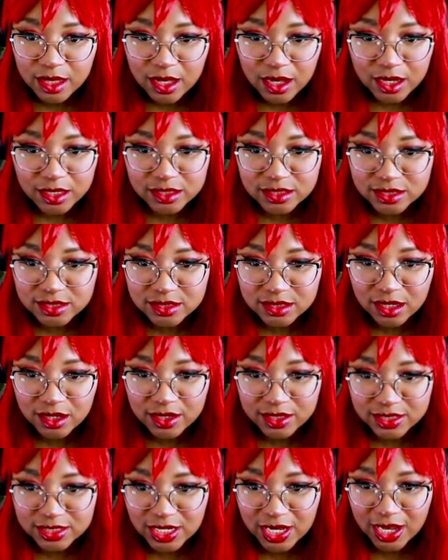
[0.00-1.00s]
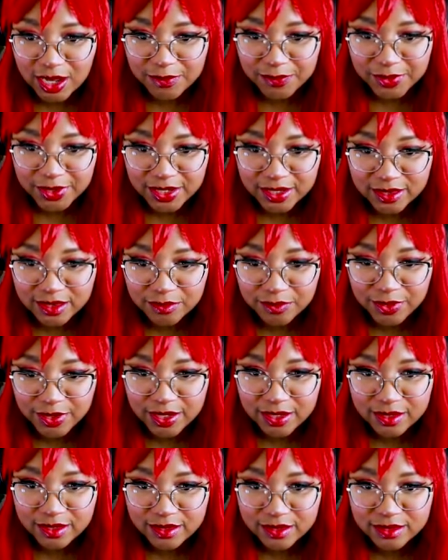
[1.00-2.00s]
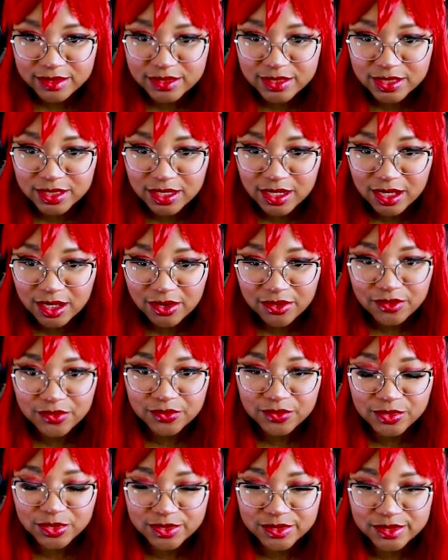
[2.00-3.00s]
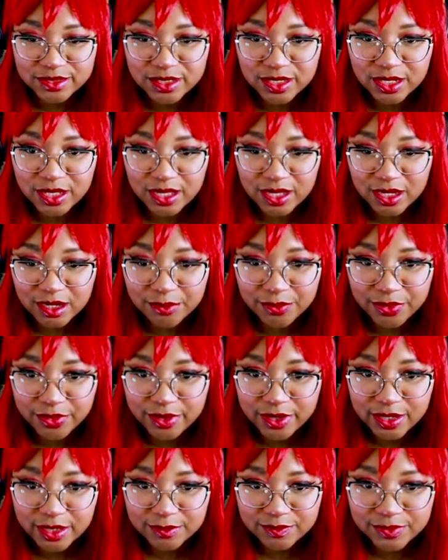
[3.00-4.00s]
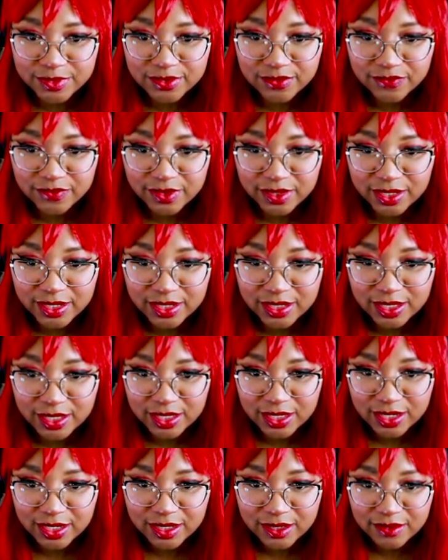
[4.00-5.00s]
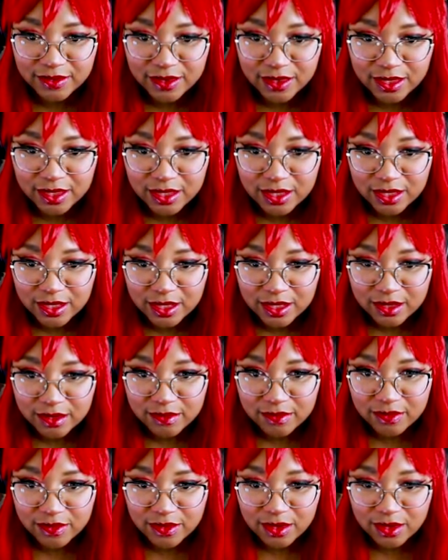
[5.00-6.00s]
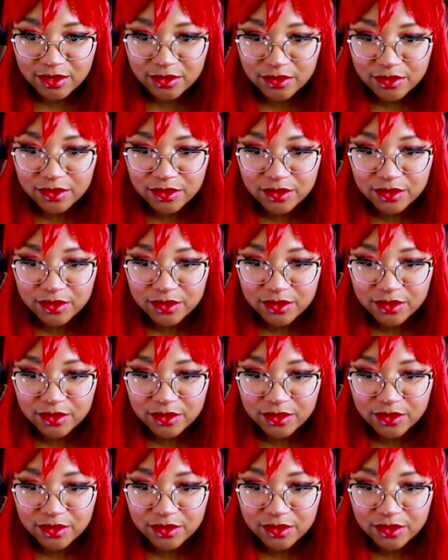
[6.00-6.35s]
I just started tapping the button to go just to like preemptively hit it. So